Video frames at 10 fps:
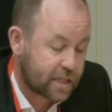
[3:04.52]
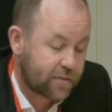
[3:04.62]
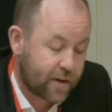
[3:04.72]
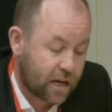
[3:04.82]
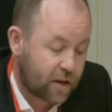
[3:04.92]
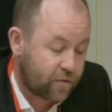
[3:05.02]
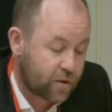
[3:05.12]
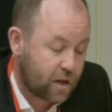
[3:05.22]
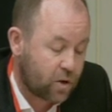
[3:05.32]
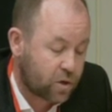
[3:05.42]
It's vital for
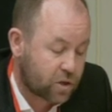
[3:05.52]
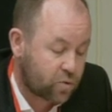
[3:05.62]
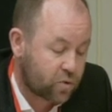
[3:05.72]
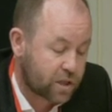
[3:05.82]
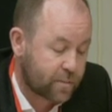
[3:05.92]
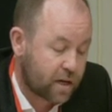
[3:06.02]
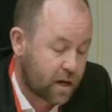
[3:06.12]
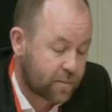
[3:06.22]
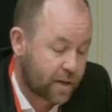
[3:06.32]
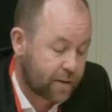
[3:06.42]
the local tourism
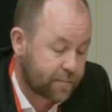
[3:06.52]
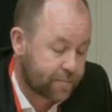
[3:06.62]
economy.